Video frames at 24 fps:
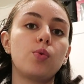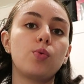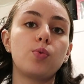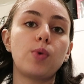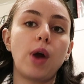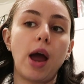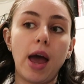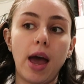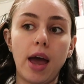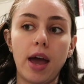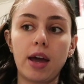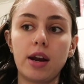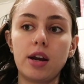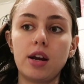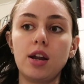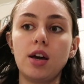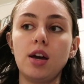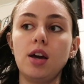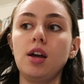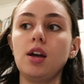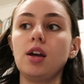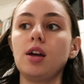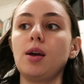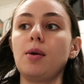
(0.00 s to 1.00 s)

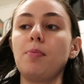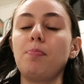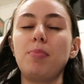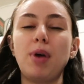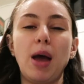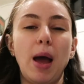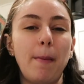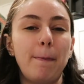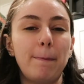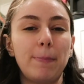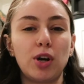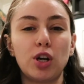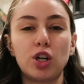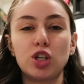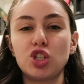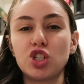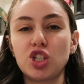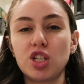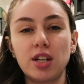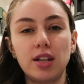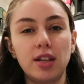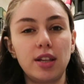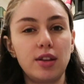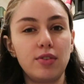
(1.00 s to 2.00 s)
red pepper,
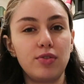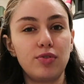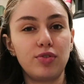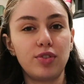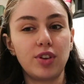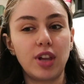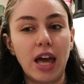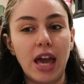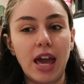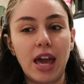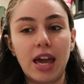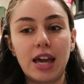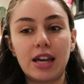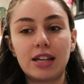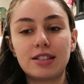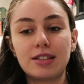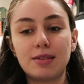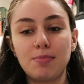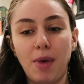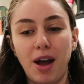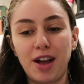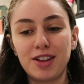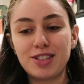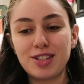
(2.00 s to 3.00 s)
chili
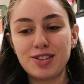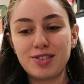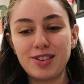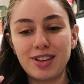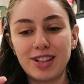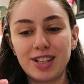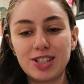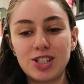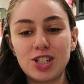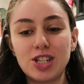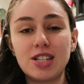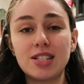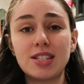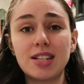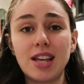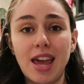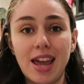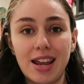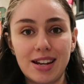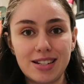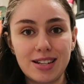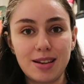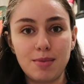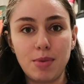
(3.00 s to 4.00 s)
flakes, mozzarella cheese,
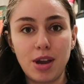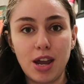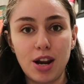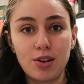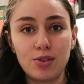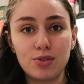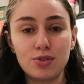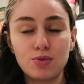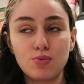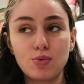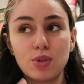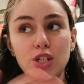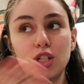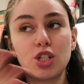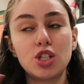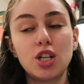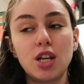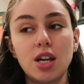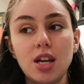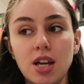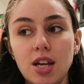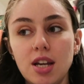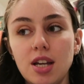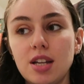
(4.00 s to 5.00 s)
and tomatoes, which
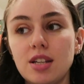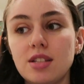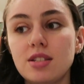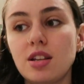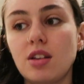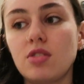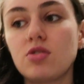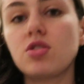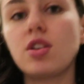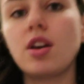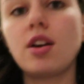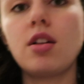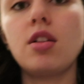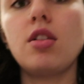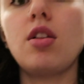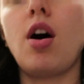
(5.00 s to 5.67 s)
sounds like a